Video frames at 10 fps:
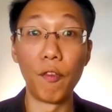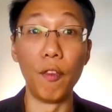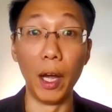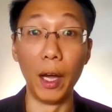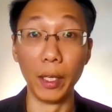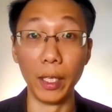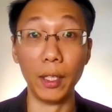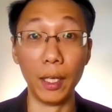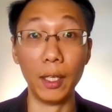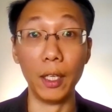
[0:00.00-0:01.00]
Uh,
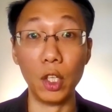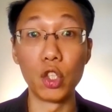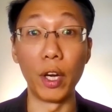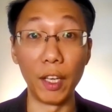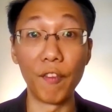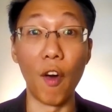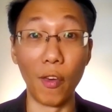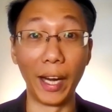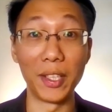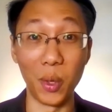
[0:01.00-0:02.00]
in, in trading
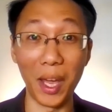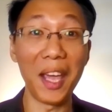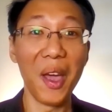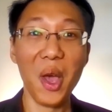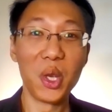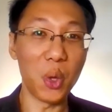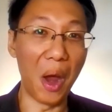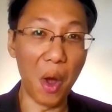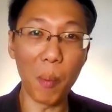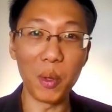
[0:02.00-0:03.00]
Forex. Okay, so I
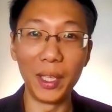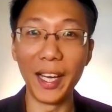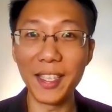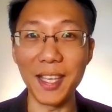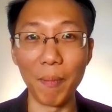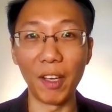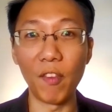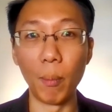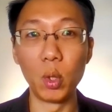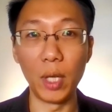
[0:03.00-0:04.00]
hope you learned something
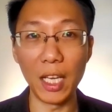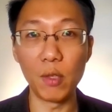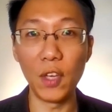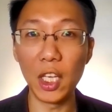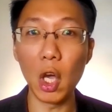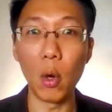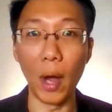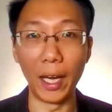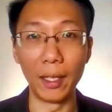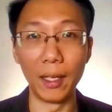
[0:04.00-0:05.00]
from today's video,
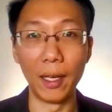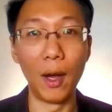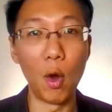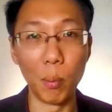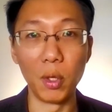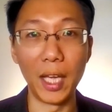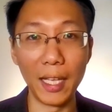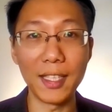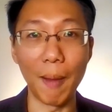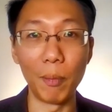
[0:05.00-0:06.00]
and uh, hope you
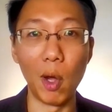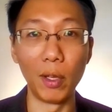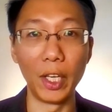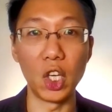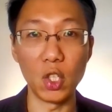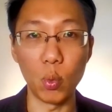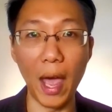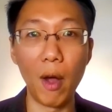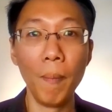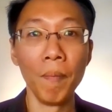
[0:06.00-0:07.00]
gain some knowledge as
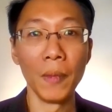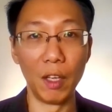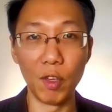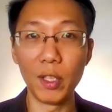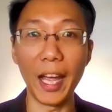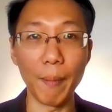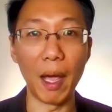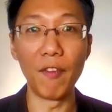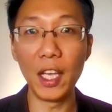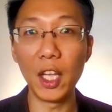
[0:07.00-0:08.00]
well. If you like
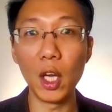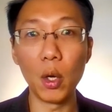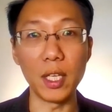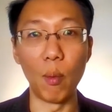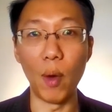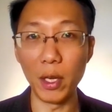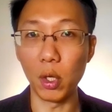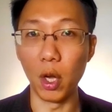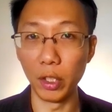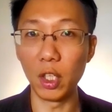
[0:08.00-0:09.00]
my videos and want to
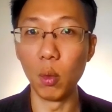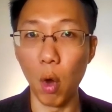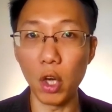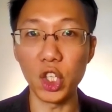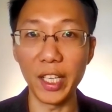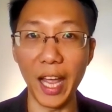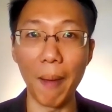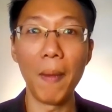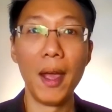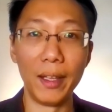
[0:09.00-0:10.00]
continue watching
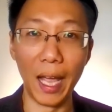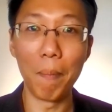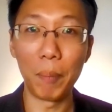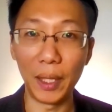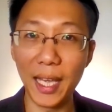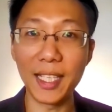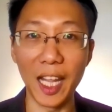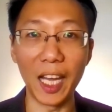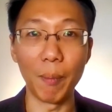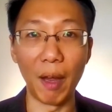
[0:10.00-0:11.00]
them, then please
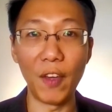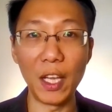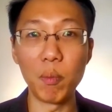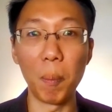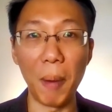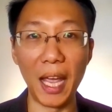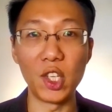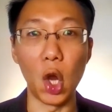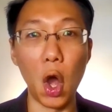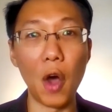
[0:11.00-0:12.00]
like my Facebook
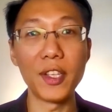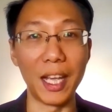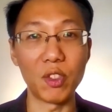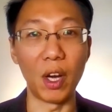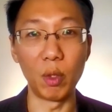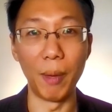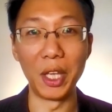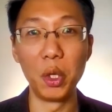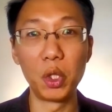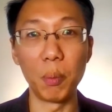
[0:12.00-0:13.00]
page or subscribe to my
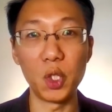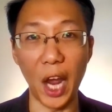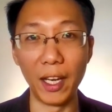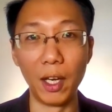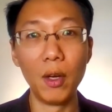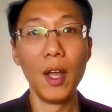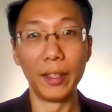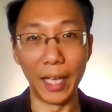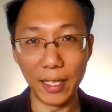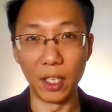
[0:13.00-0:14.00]
YouTube channel.
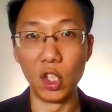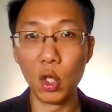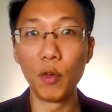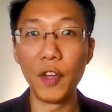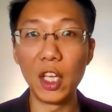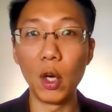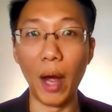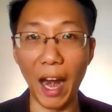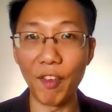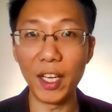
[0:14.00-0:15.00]
There's a new video
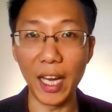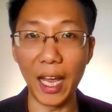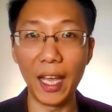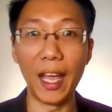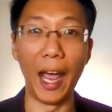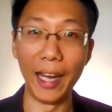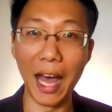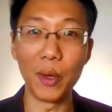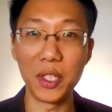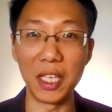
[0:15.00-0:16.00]
every day, and
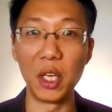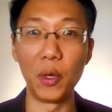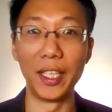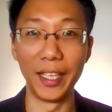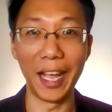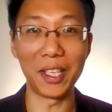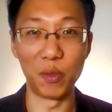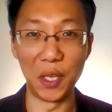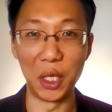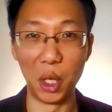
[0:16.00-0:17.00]
I'll see you in the next
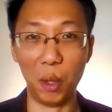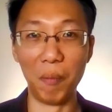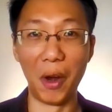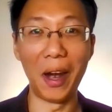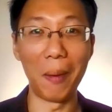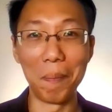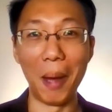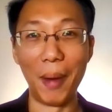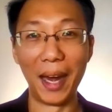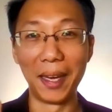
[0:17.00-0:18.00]
video. Alright,
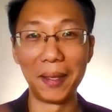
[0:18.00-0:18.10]
bye bye.